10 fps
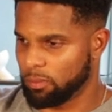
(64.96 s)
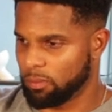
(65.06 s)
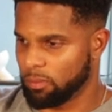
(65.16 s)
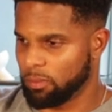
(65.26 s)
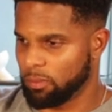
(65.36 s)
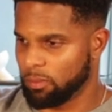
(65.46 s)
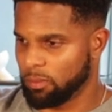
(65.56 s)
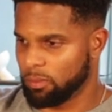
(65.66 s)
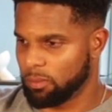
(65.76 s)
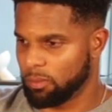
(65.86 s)

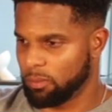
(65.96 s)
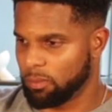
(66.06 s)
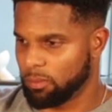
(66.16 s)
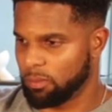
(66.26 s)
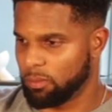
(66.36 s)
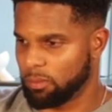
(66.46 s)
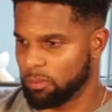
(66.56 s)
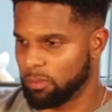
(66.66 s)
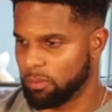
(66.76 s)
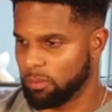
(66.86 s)

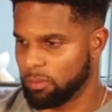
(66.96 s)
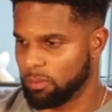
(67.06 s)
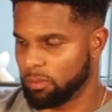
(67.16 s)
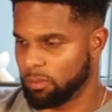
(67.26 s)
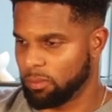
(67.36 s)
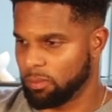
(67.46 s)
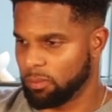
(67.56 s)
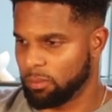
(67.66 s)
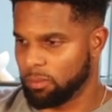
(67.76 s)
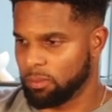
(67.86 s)

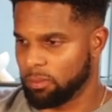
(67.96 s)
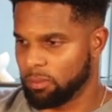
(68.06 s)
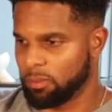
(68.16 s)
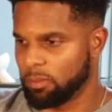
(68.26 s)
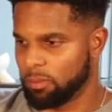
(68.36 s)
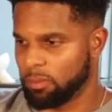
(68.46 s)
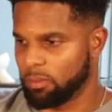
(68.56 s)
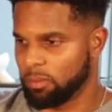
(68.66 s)
(not speaking)